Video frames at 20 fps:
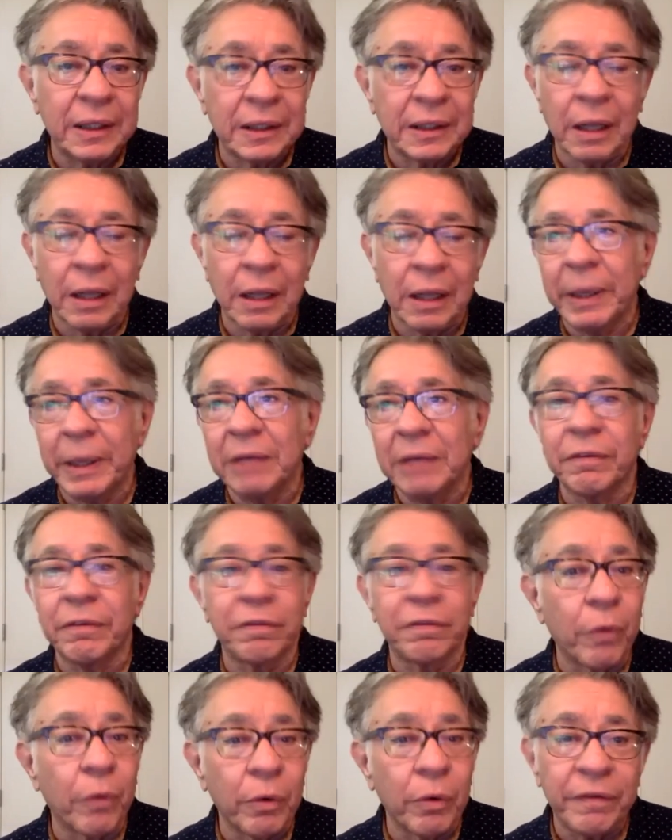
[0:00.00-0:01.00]
I'll paint for
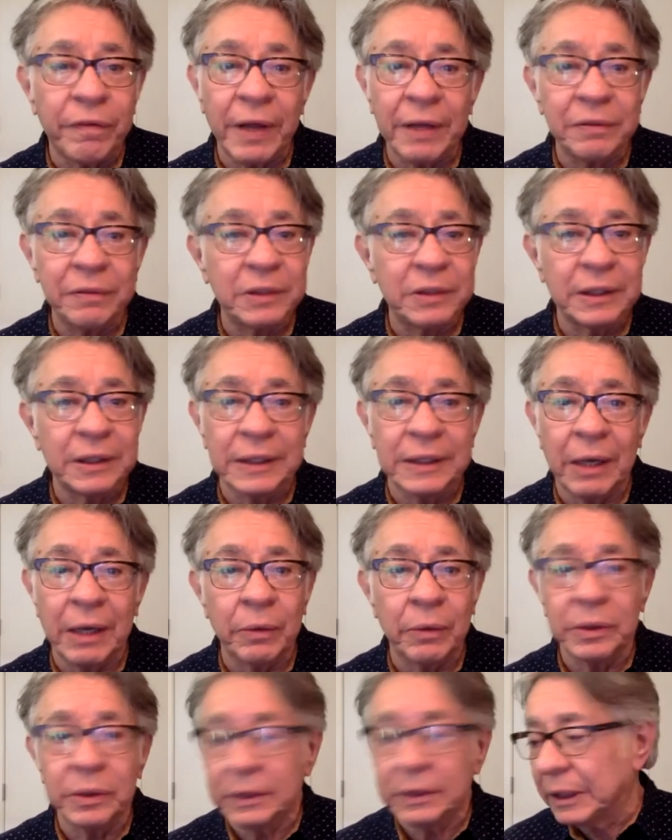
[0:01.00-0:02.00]
four, five, six
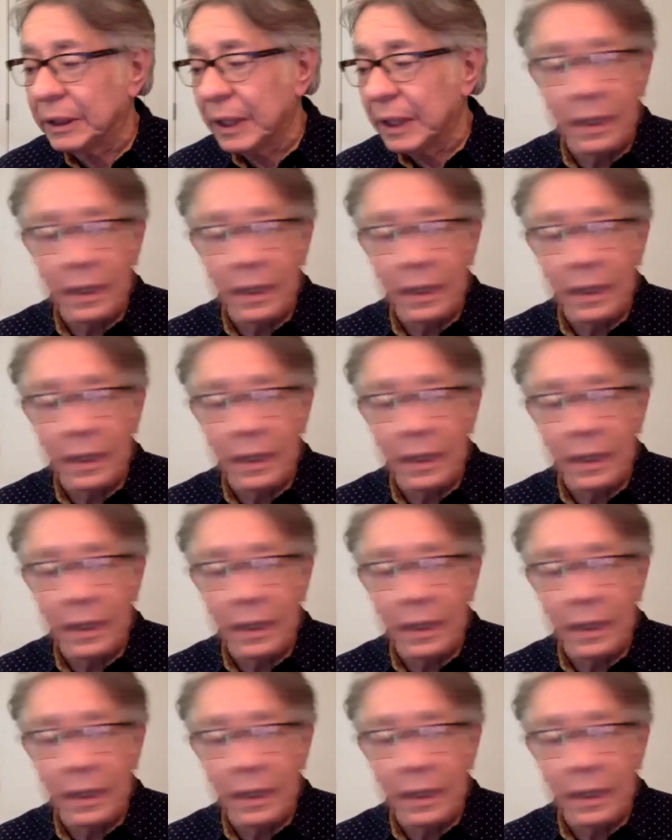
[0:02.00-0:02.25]
hours, and